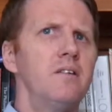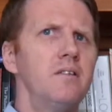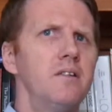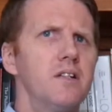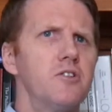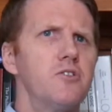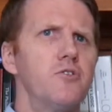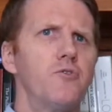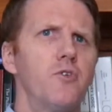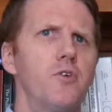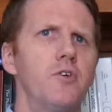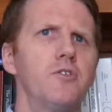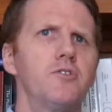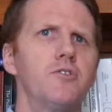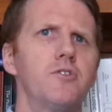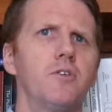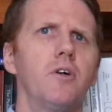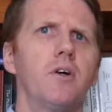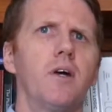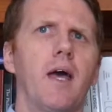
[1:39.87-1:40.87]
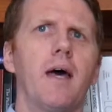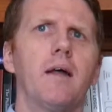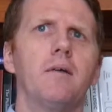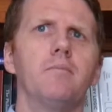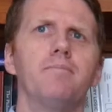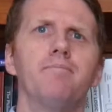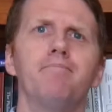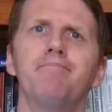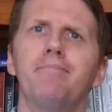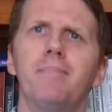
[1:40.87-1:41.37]
let's first look at
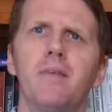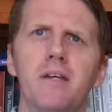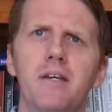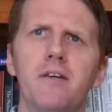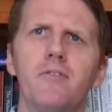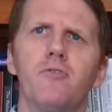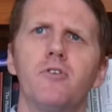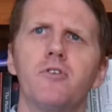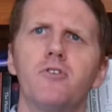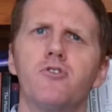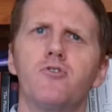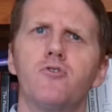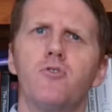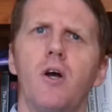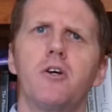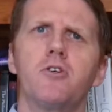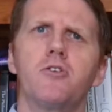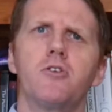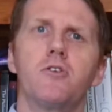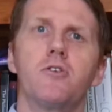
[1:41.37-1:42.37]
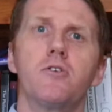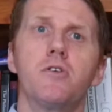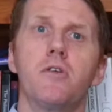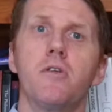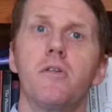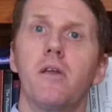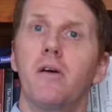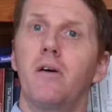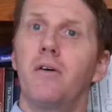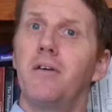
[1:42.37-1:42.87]
the different structures
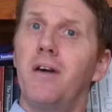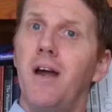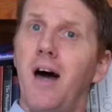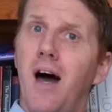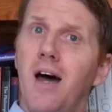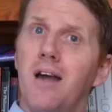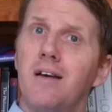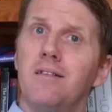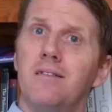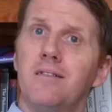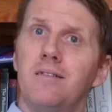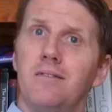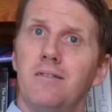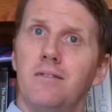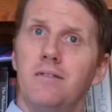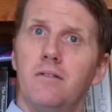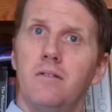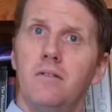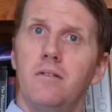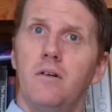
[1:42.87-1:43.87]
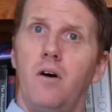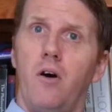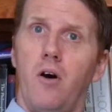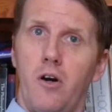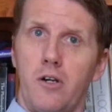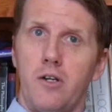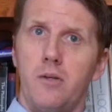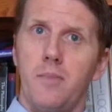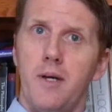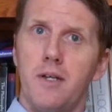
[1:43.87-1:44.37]
that are not
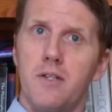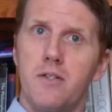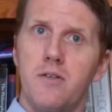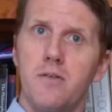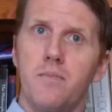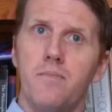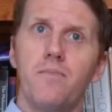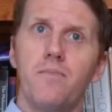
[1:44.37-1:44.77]
arguments.